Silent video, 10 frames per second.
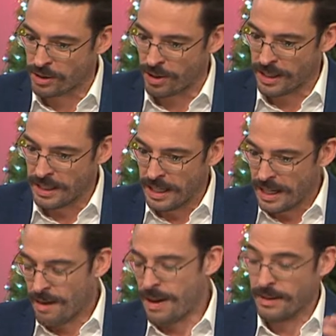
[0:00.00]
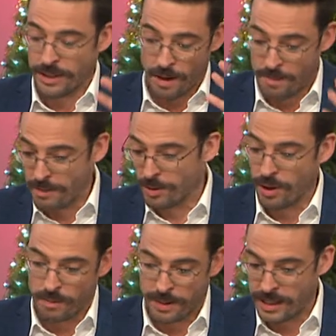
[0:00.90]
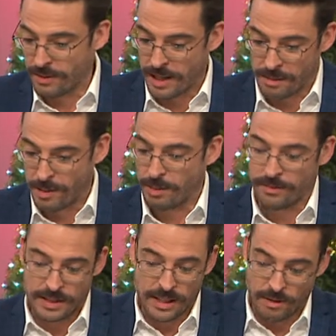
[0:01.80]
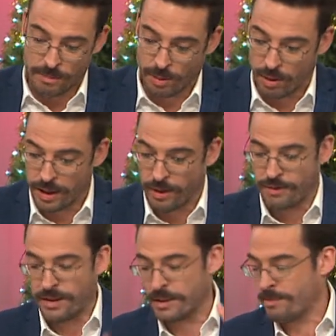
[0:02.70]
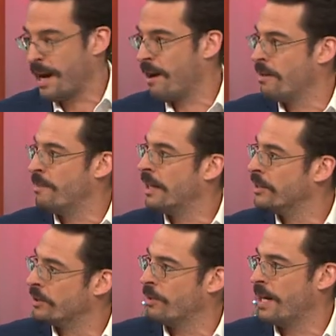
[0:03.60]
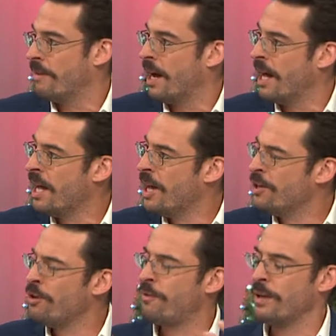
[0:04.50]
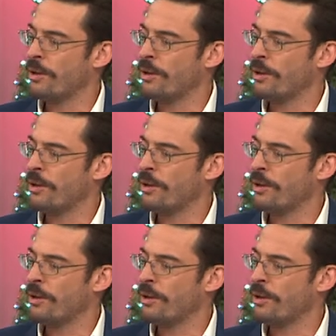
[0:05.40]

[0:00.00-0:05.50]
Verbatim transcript: on it about you know people not being with other people if it's their employer or if there's a power imbalance or whatever? Do you feel